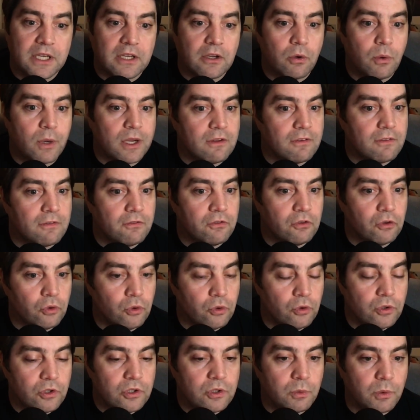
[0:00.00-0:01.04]
being quite
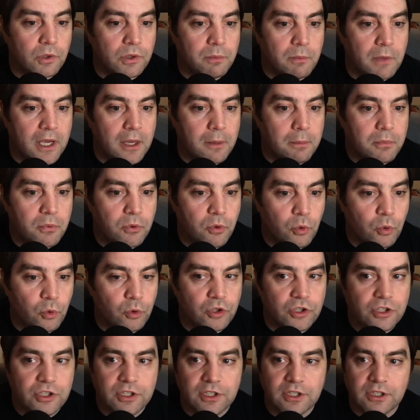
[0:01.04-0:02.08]
fluid with my
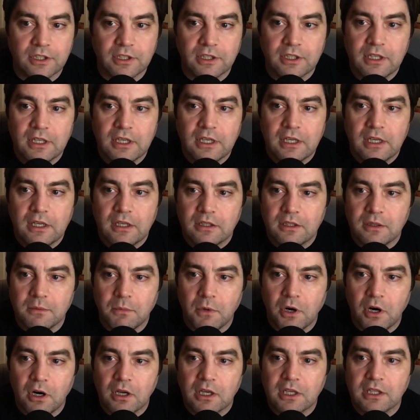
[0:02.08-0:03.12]
approach to
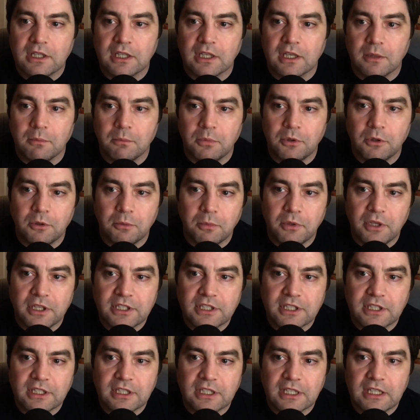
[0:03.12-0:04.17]
marketing and
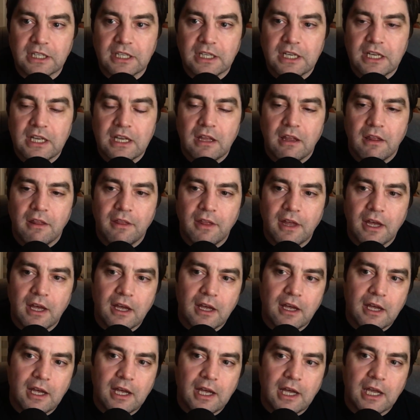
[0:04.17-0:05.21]
publicity,
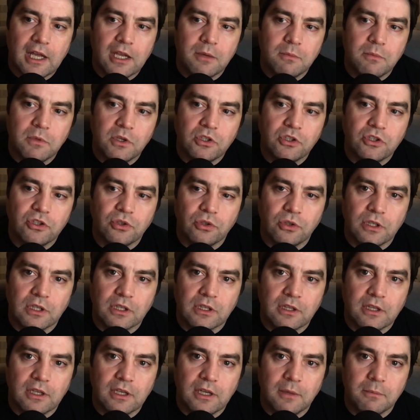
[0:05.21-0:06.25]
that I'm
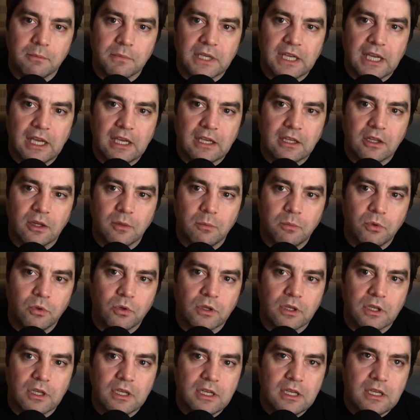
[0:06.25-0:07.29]
ensuring that I'm getting the book